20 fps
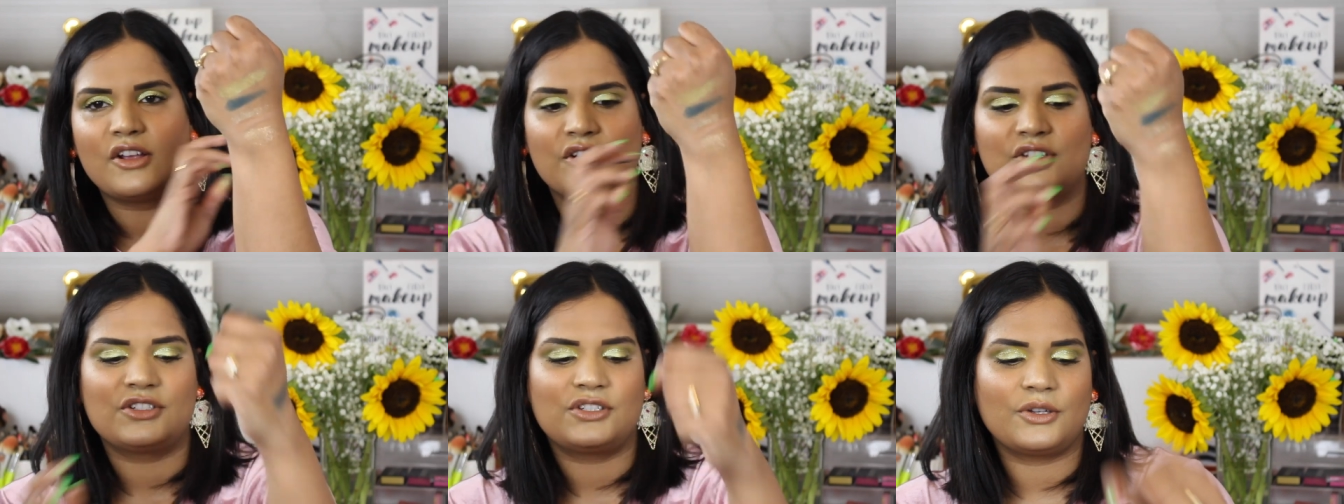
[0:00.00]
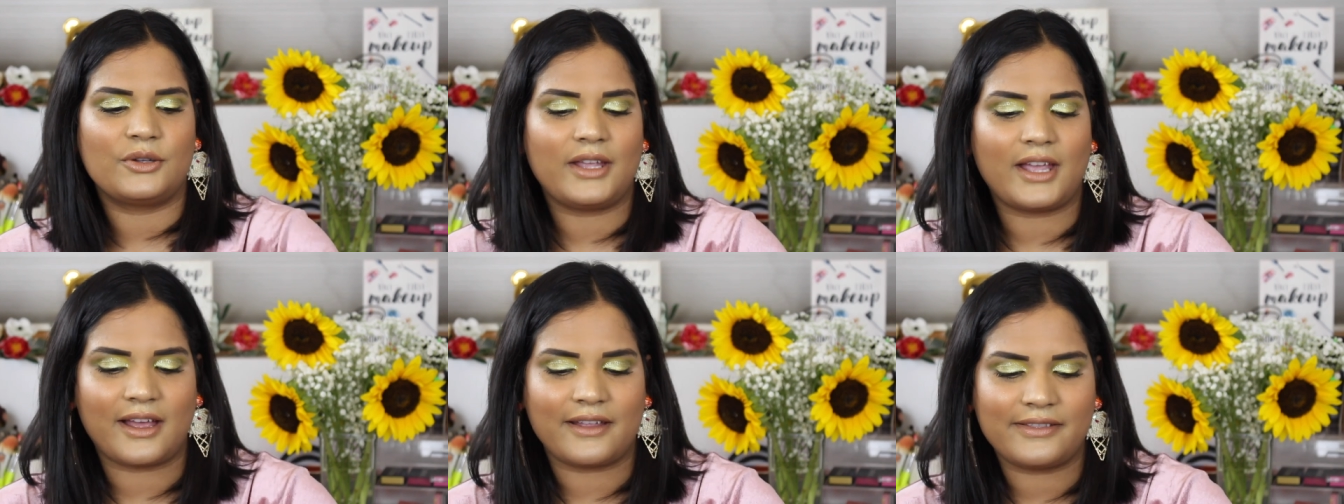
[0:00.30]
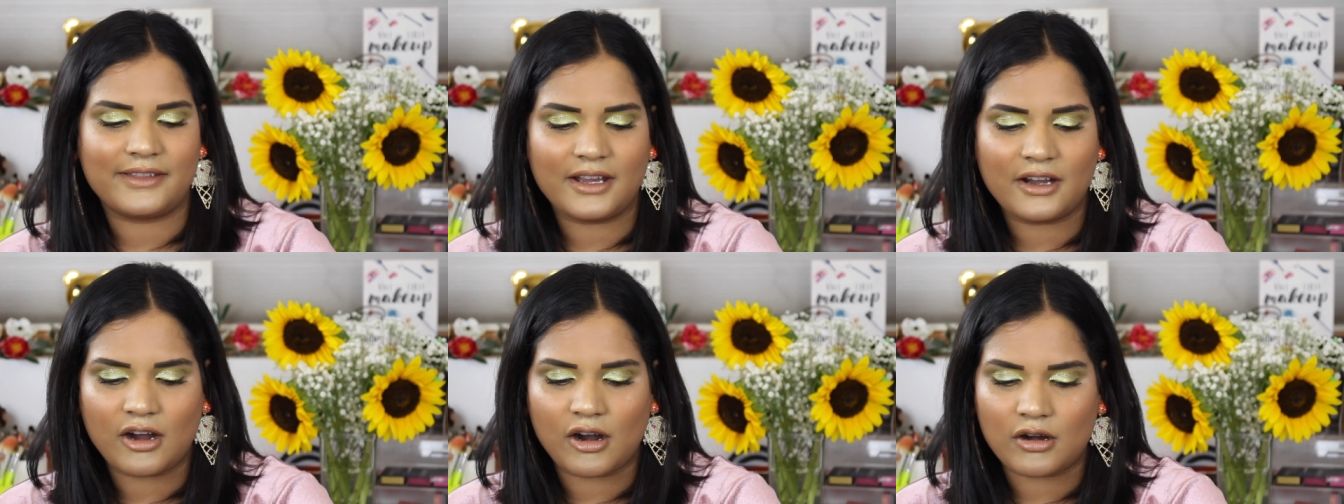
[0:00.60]
So yeah,
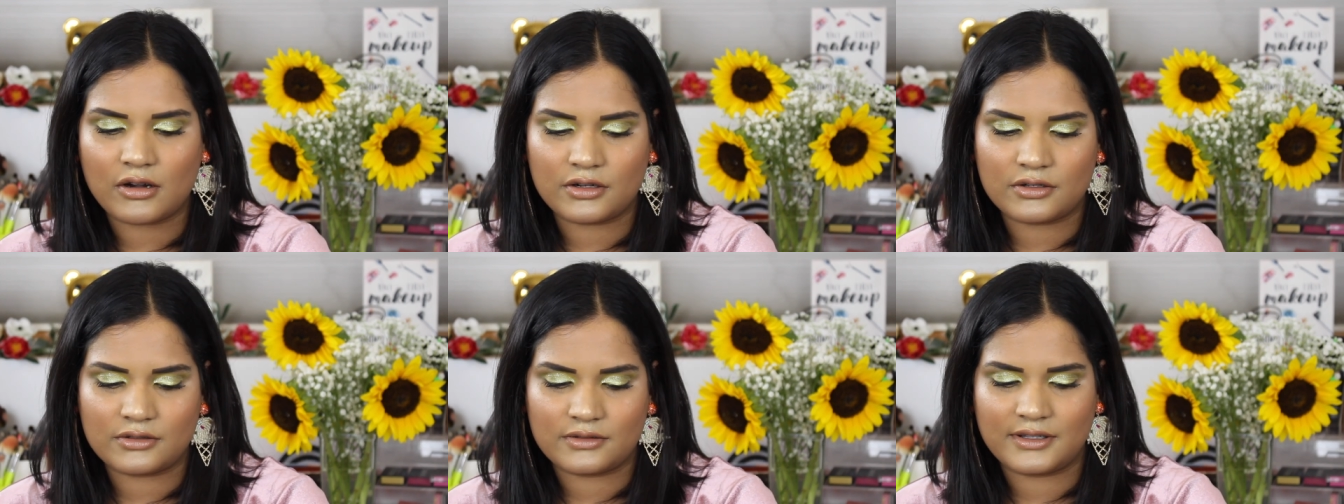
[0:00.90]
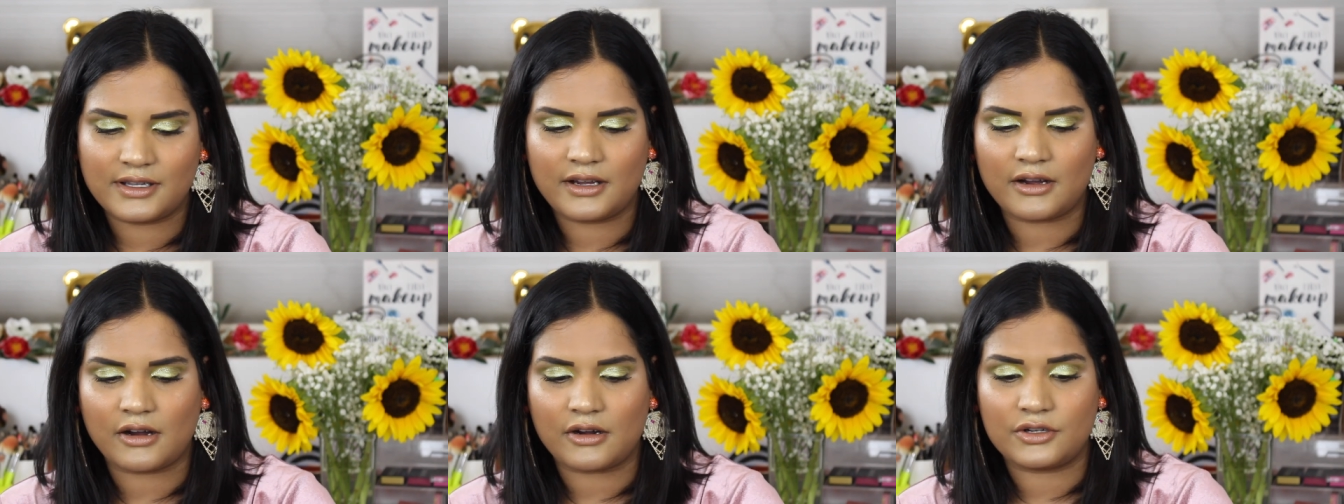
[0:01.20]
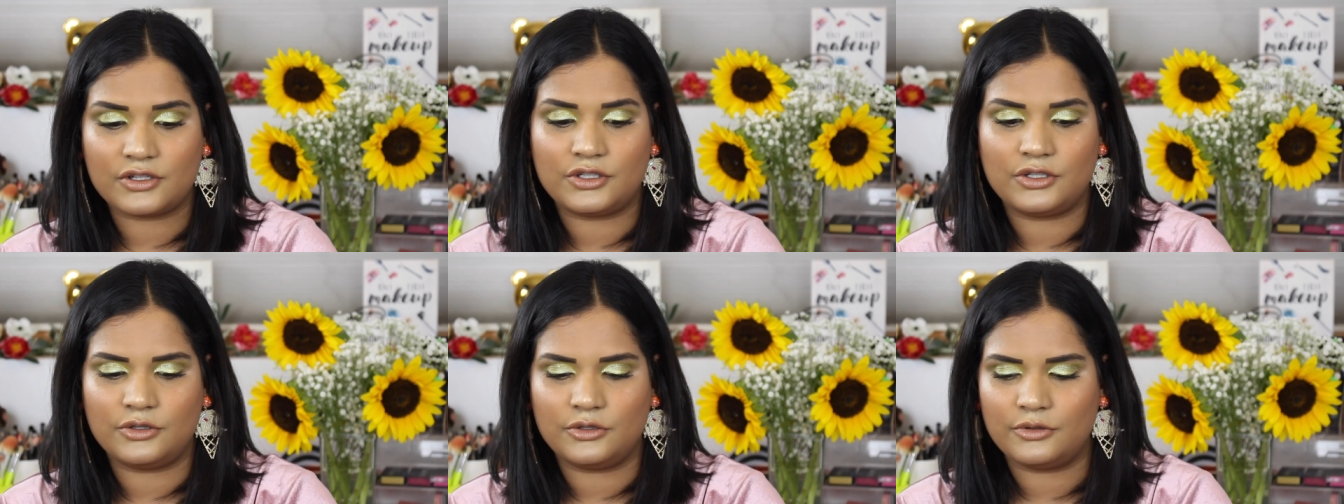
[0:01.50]
there are they
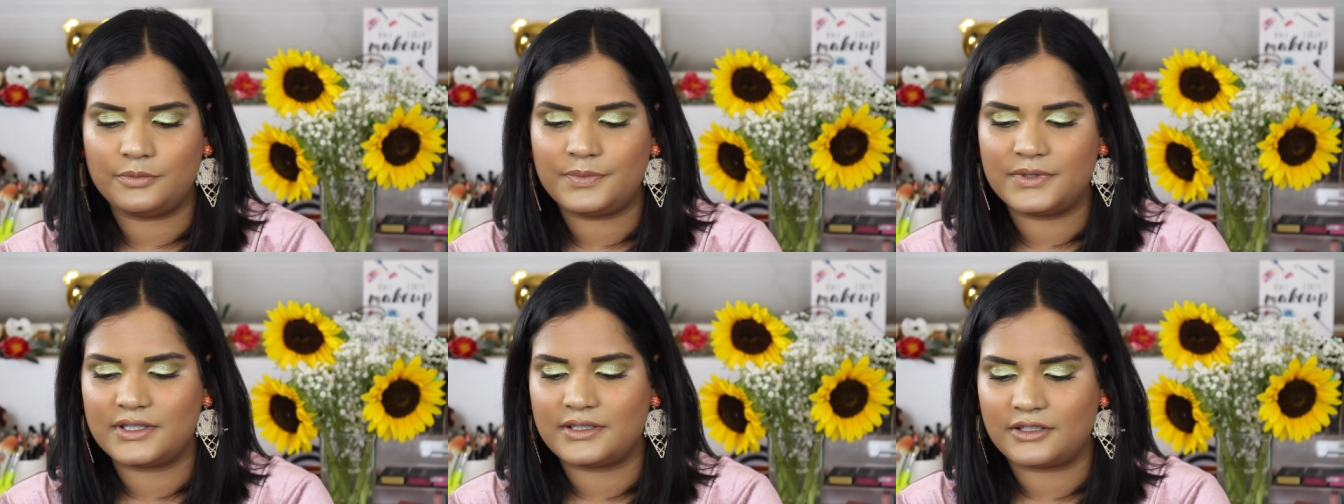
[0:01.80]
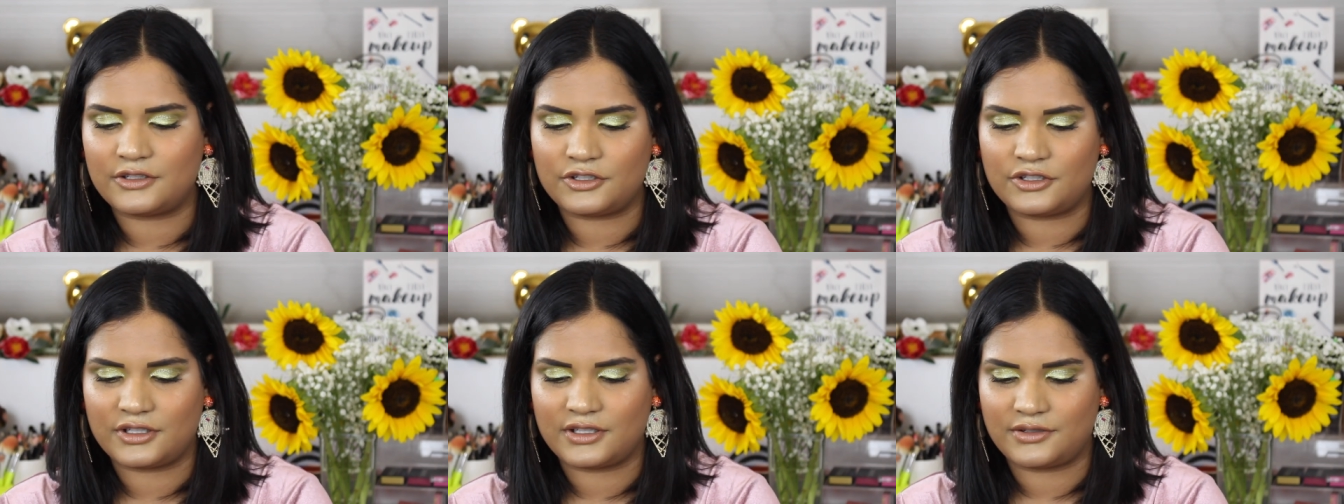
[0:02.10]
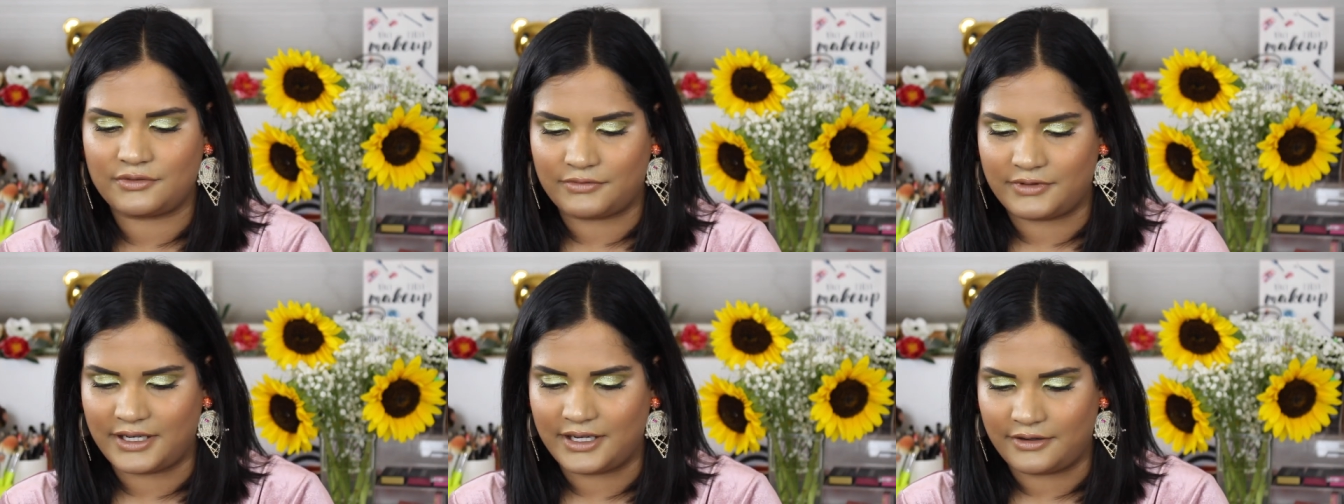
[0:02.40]
are dupes. They're
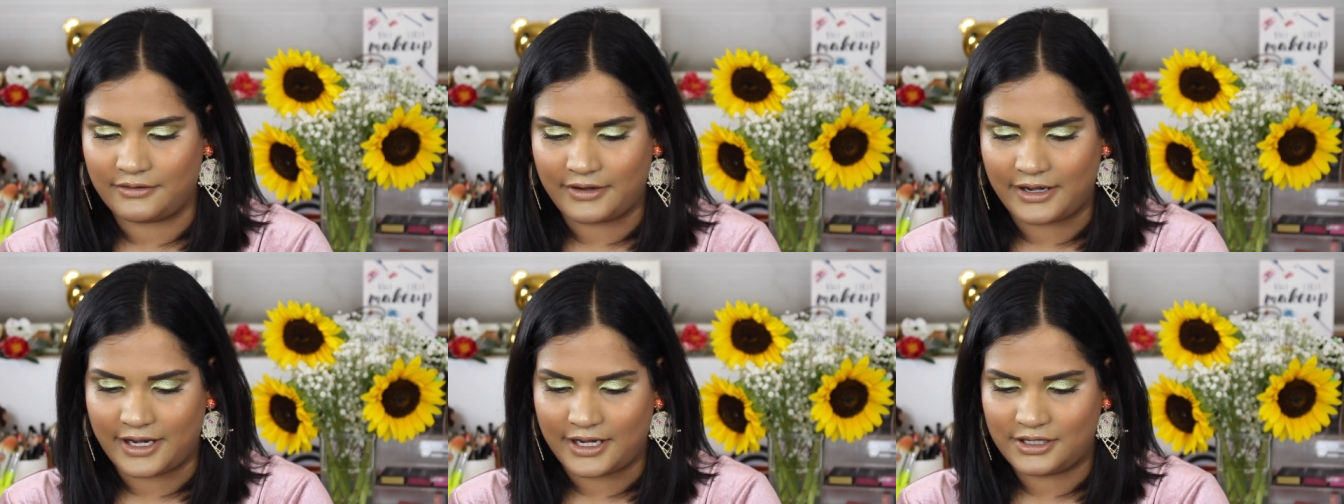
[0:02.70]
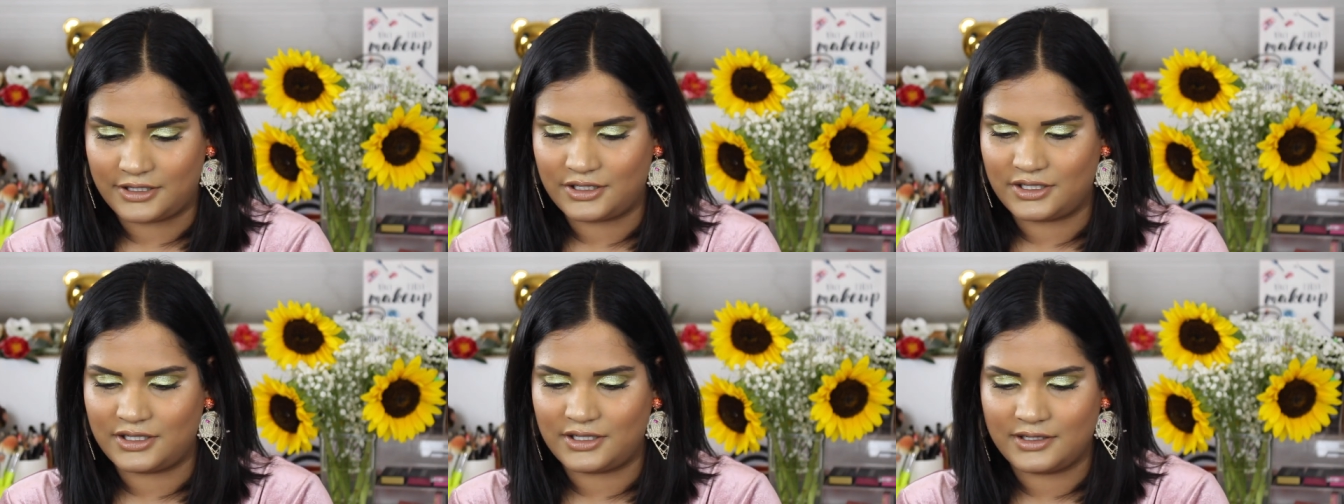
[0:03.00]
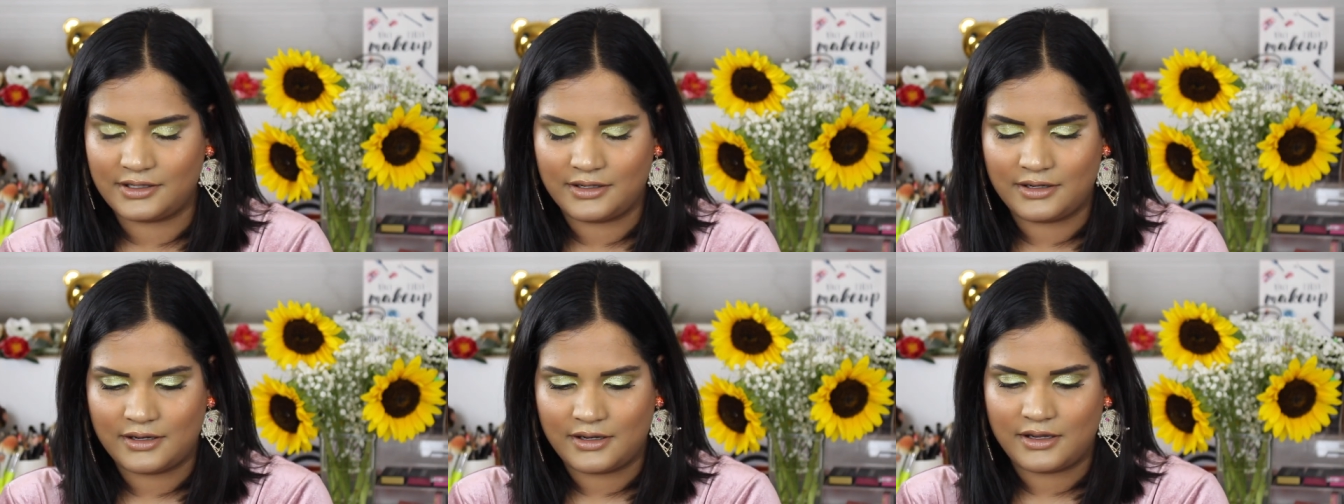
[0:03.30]
just
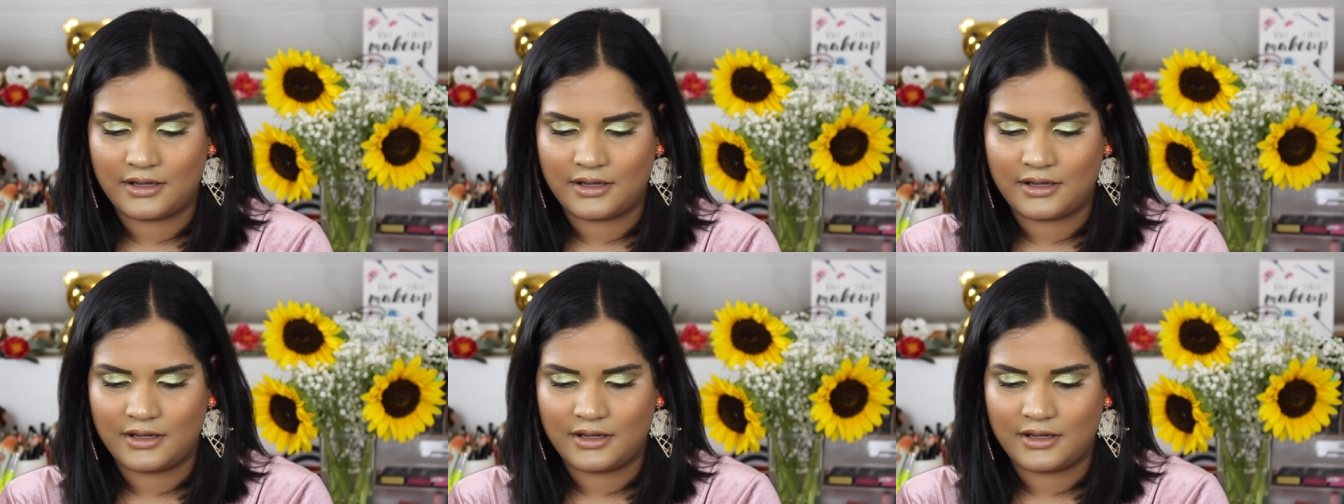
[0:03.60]
rearranged.